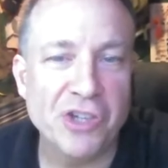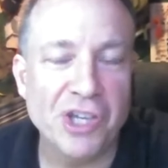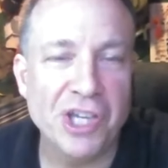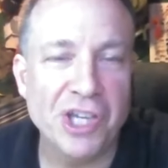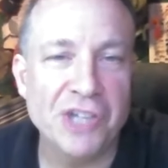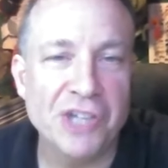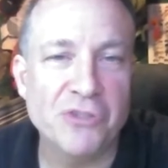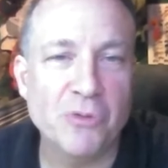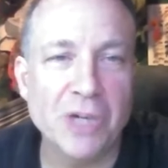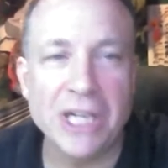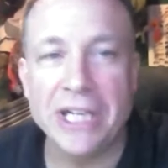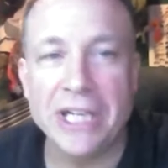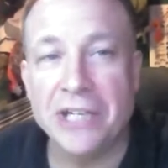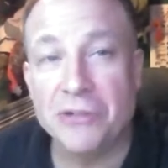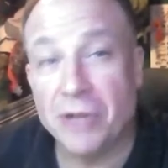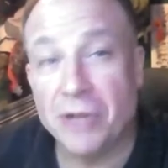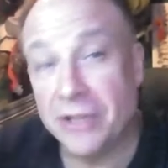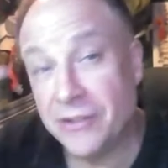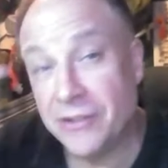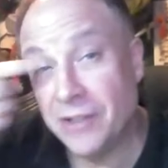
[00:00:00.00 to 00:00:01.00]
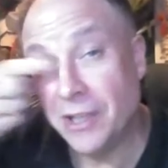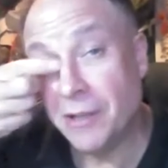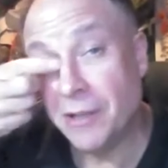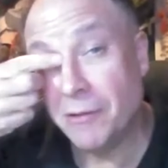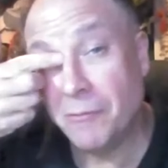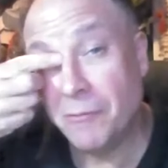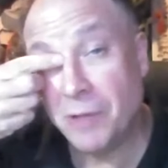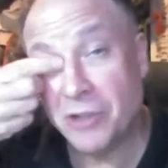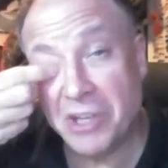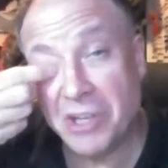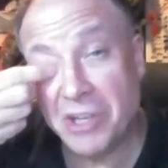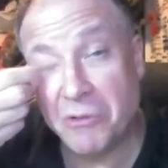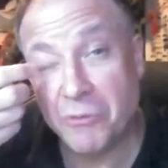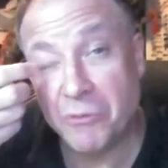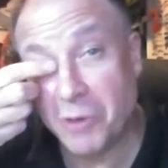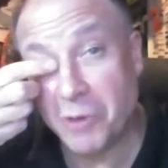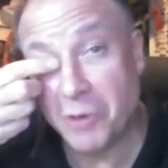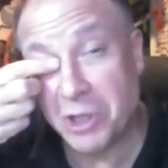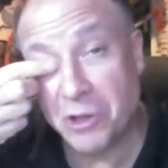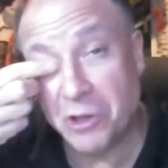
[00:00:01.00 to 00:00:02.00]
it's really interesting because
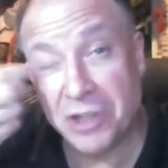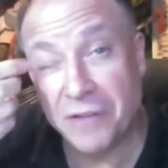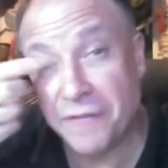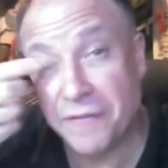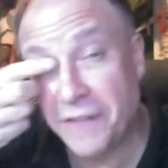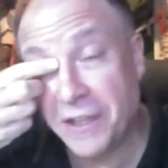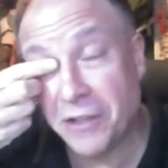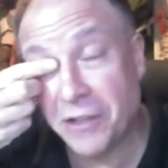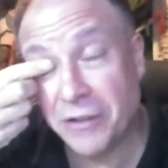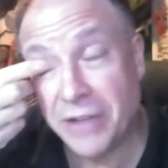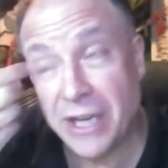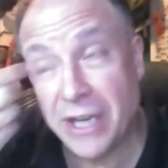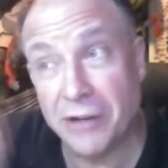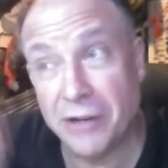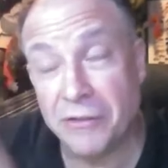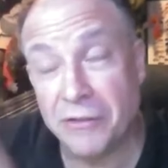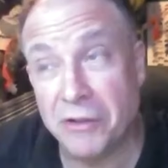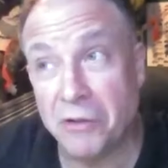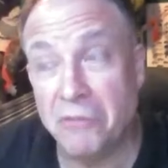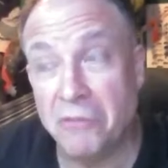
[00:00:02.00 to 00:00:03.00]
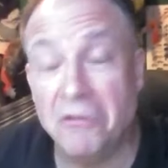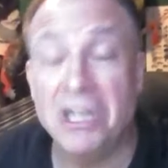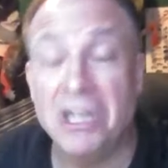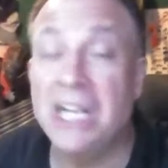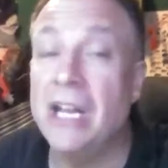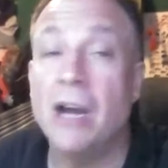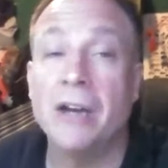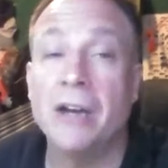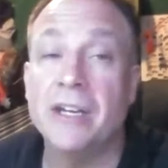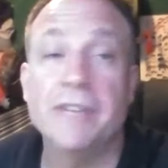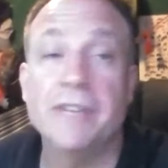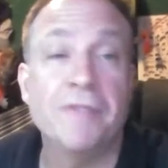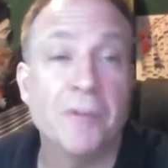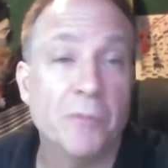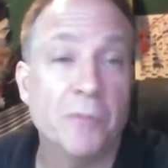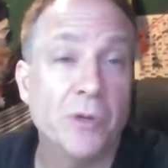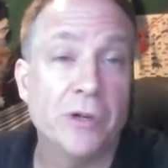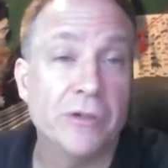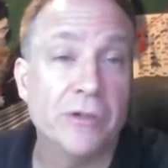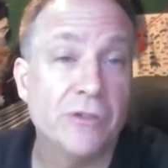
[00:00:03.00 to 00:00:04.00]
when you're in the field there, there really are different
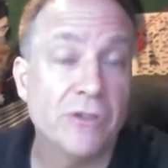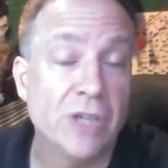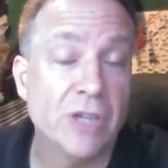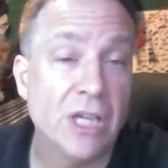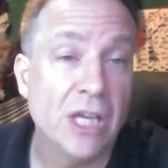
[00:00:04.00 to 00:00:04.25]
birds.